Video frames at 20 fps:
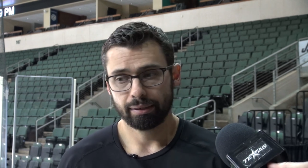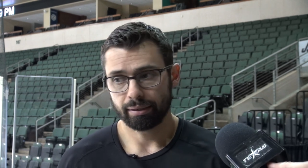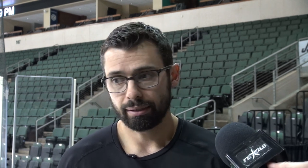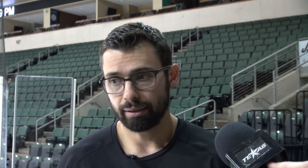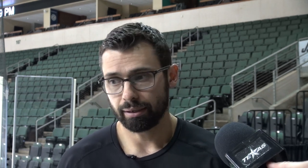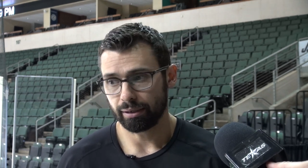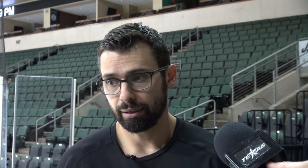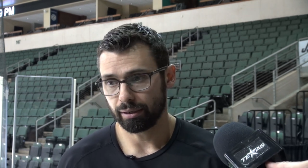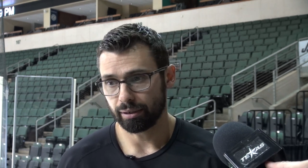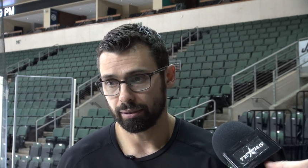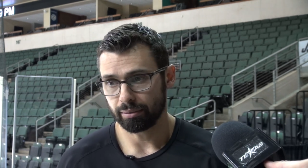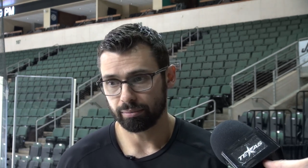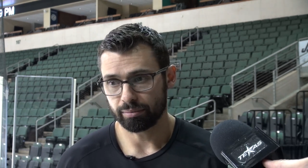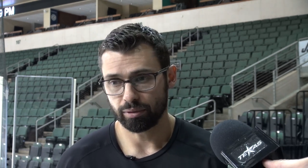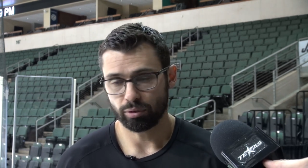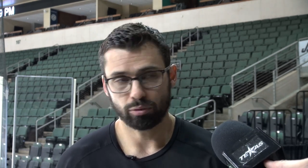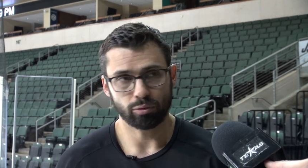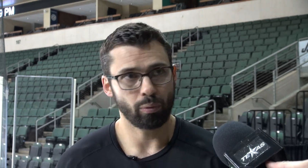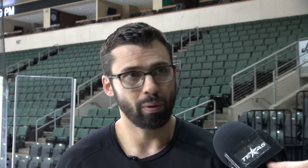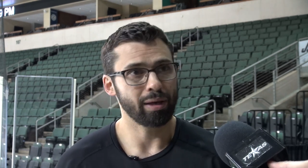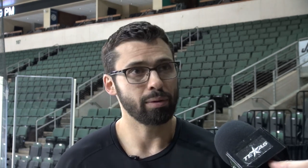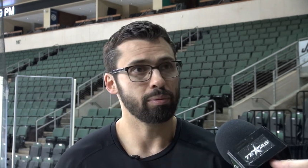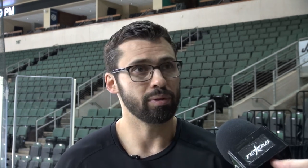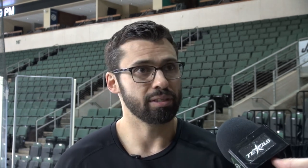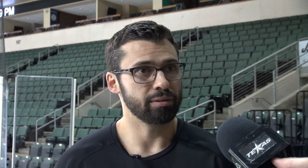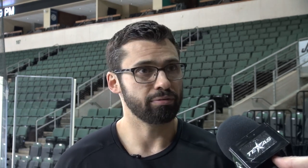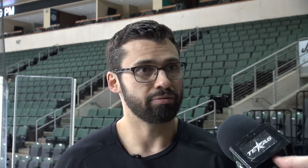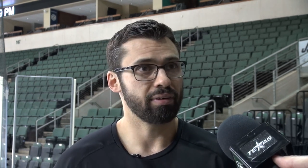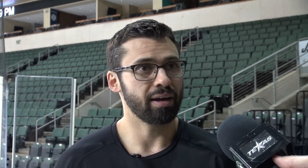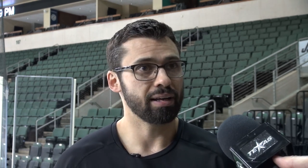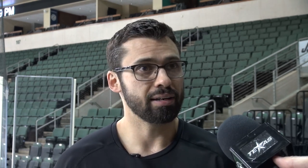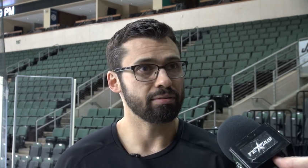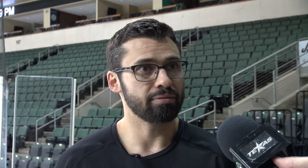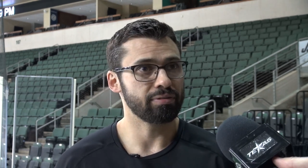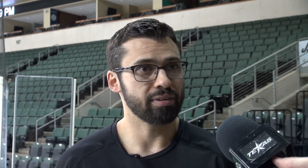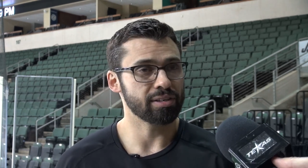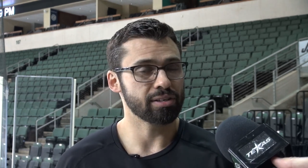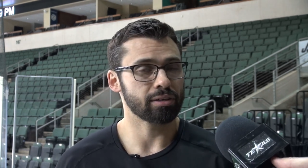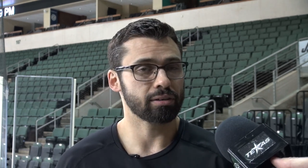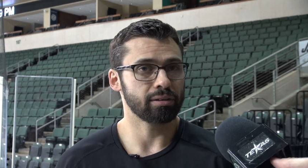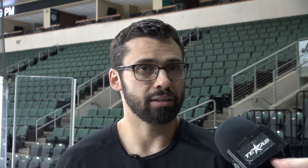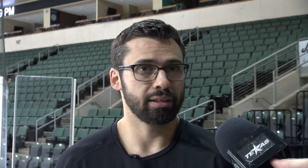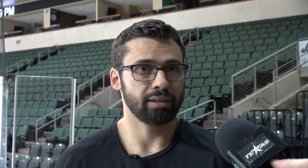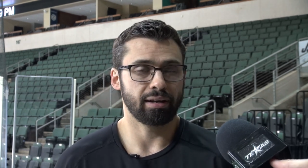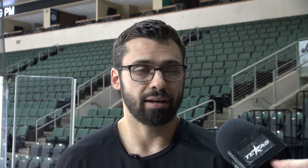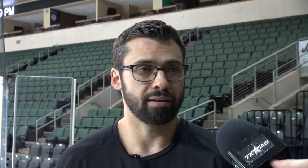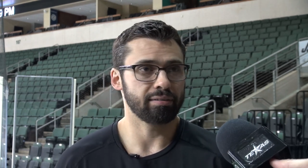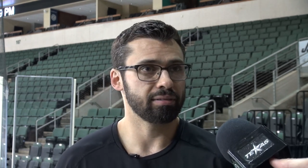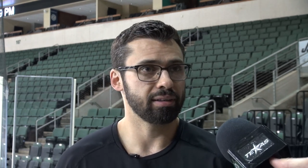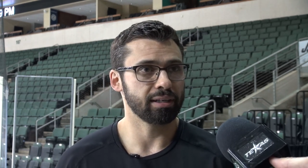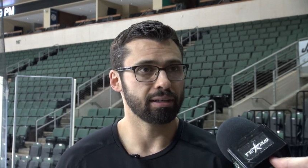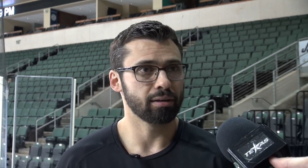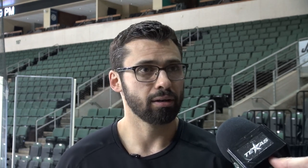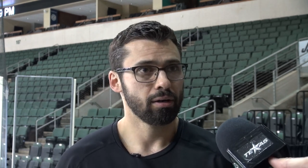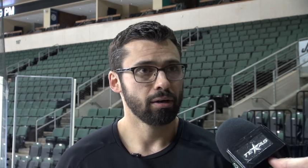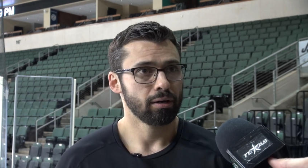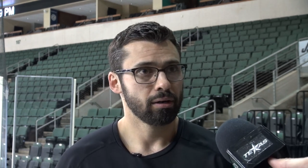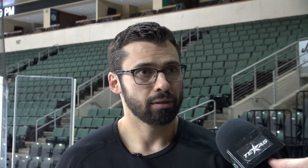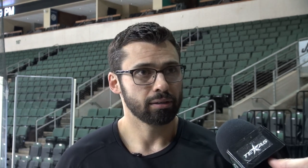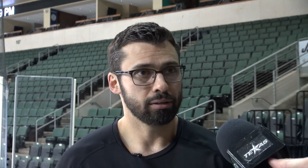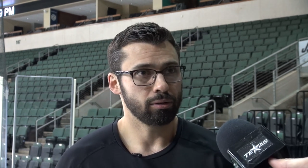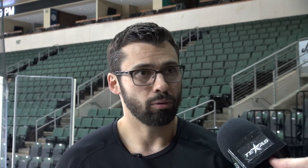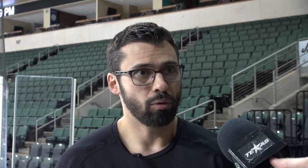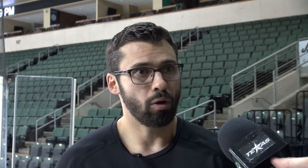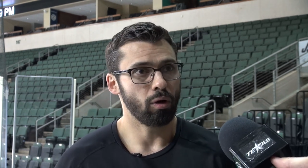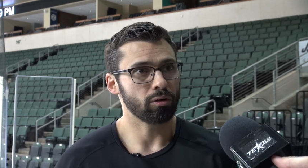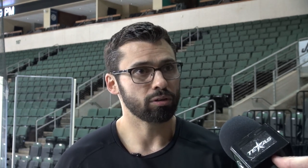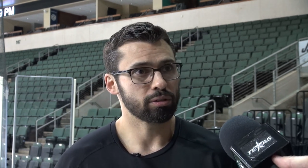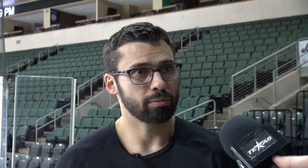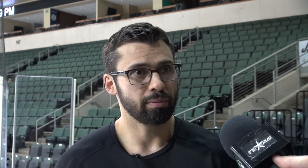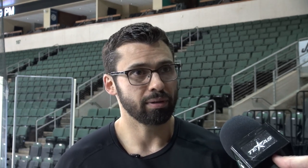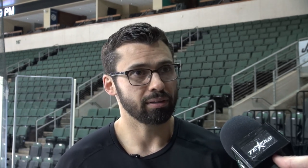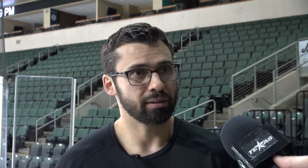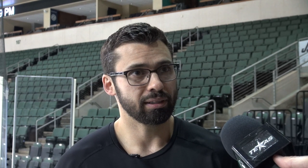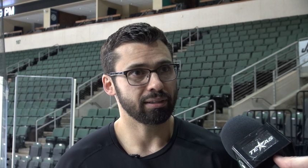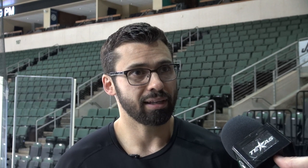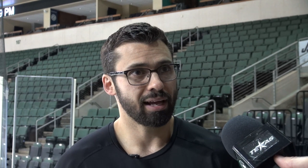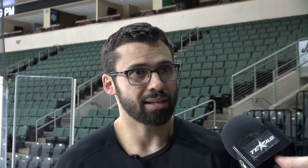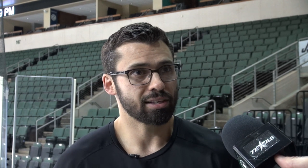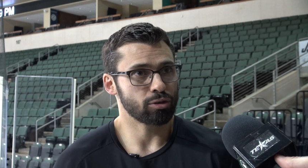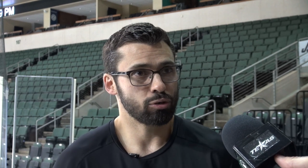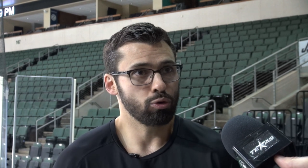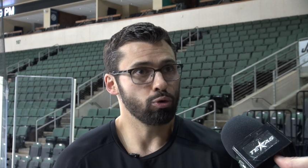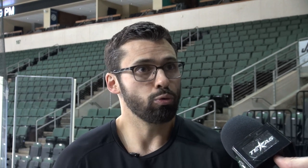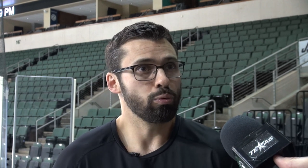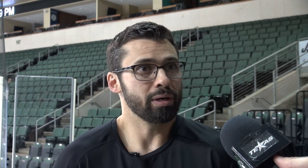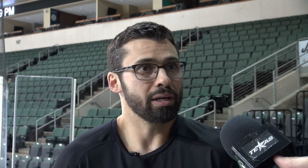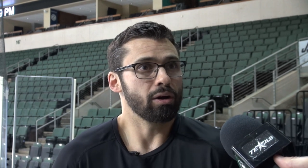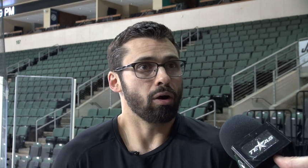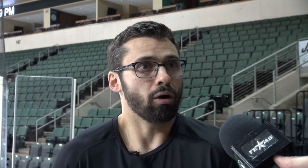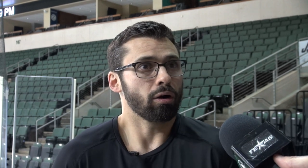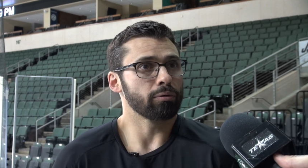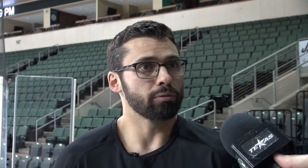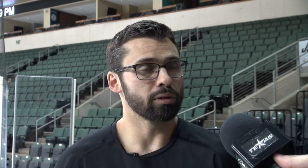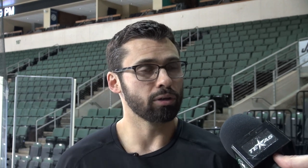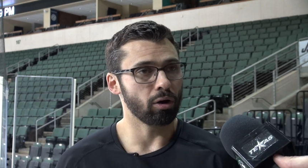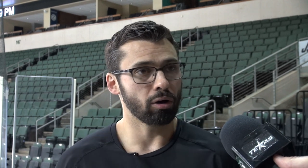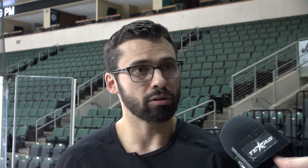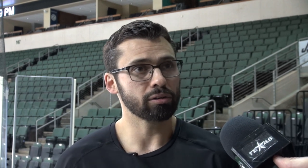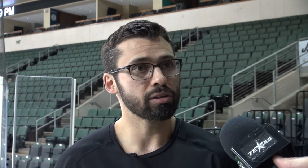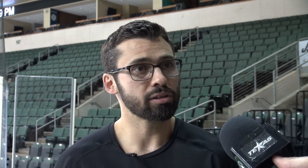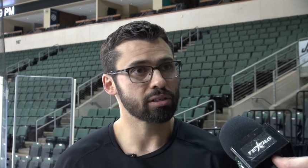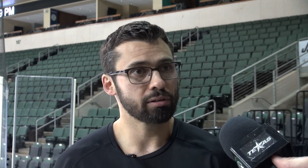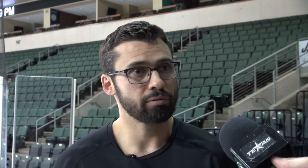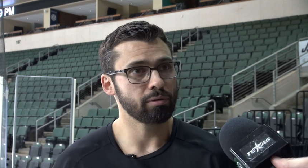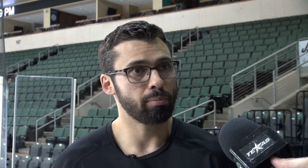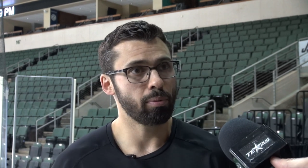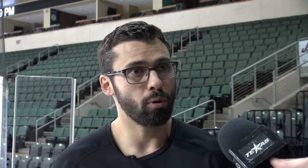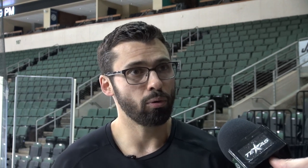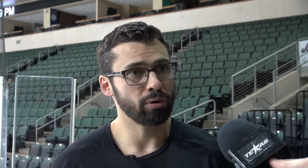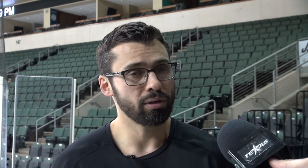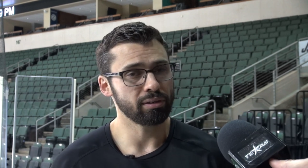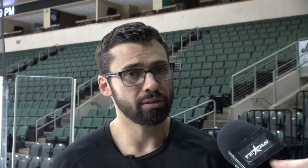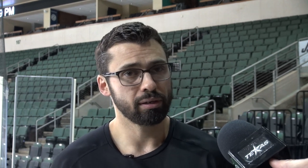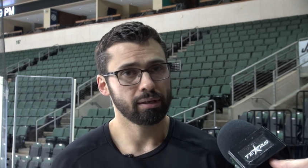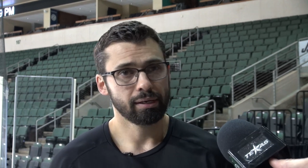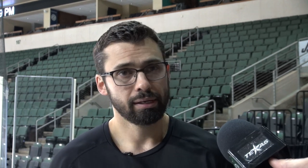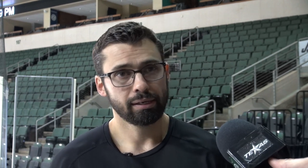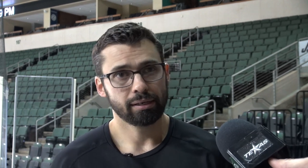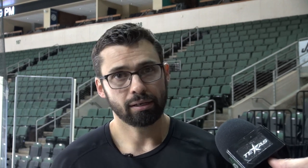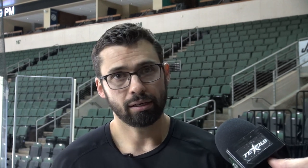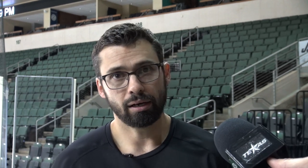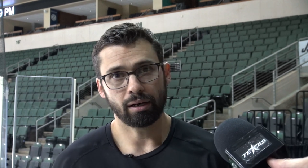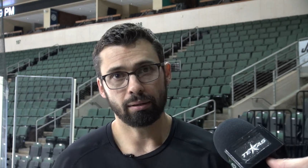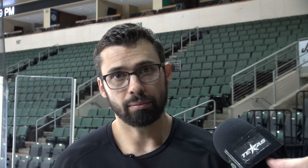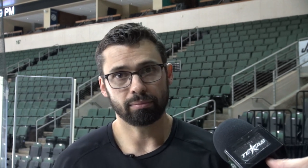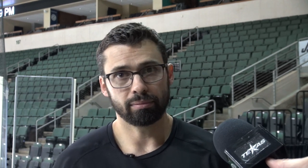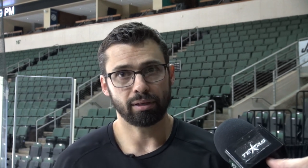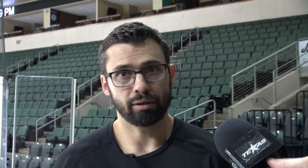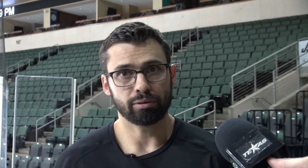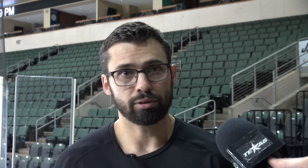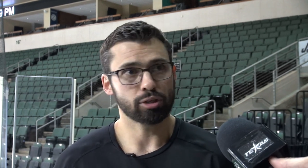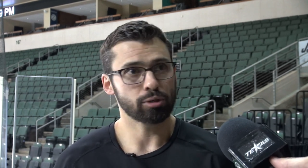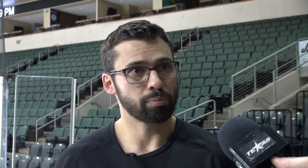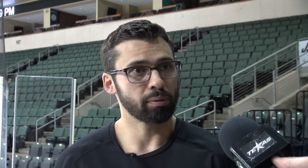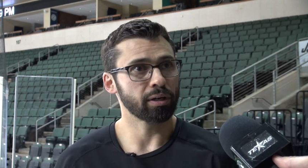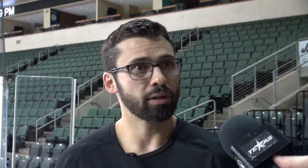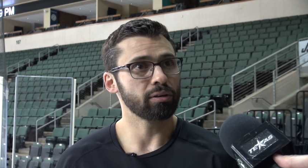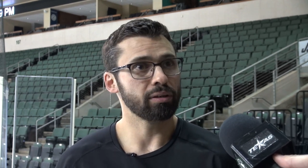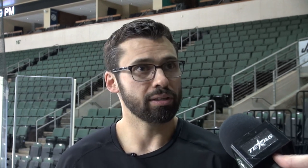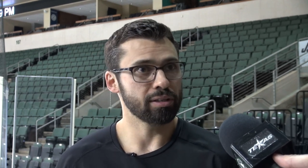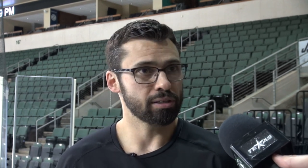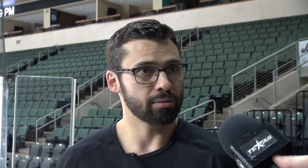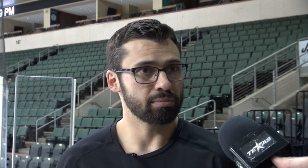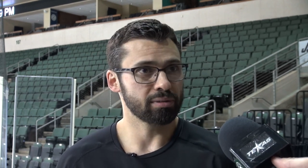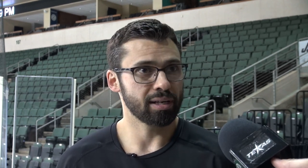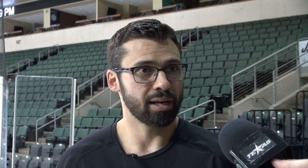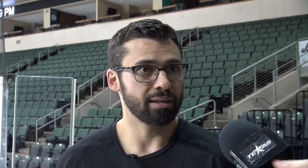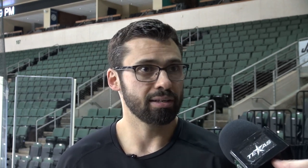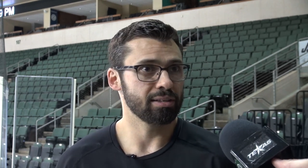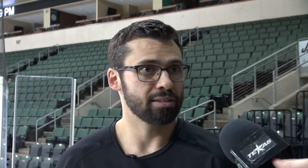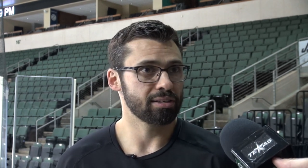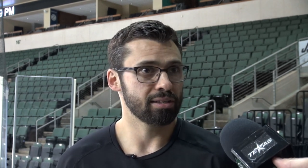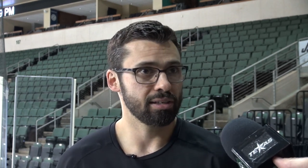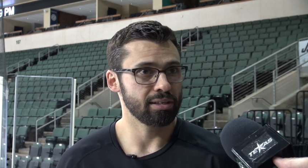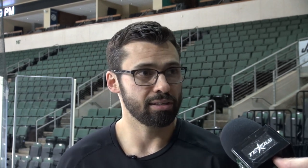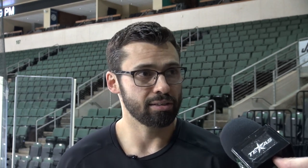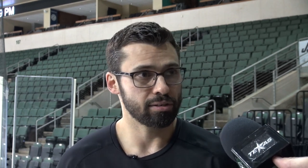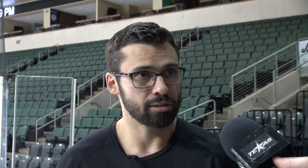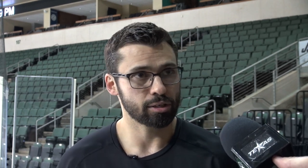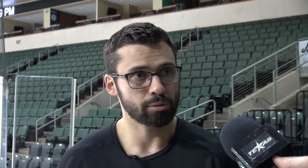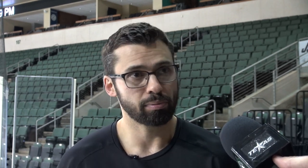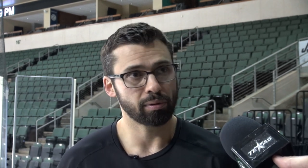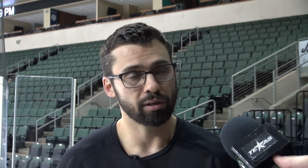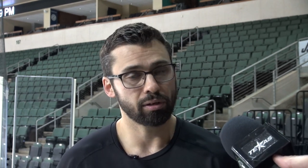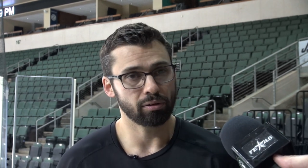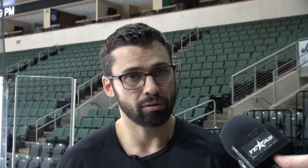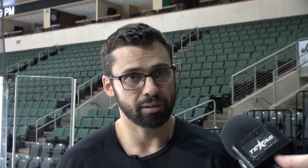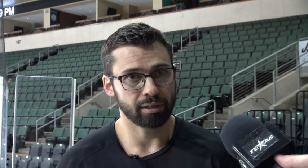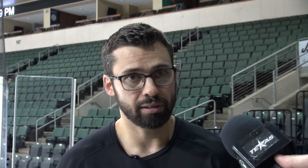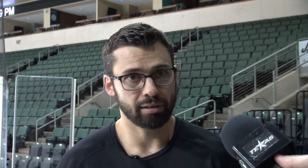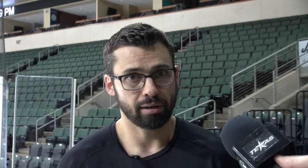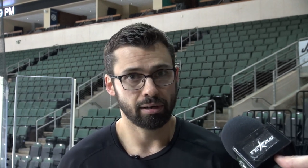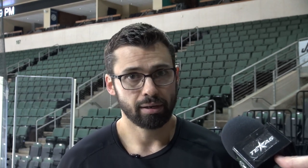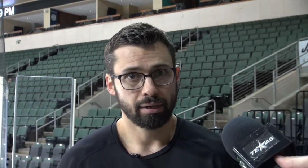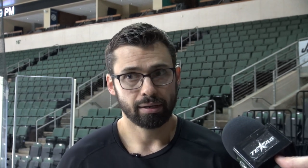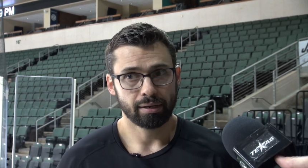um, you know, the way we defend physically. And I think, you know, ultimately that's who we are, regardless of opponent. Um, now you sprinkle in some tendencies, you sprinkle in